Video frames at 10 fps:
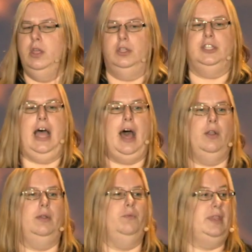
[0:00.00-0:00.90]
start
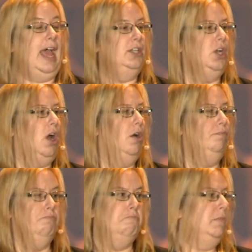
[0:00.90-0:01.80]
with agile
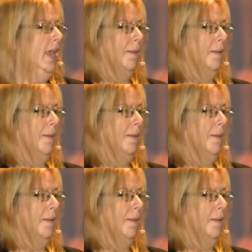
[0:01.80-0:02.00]
the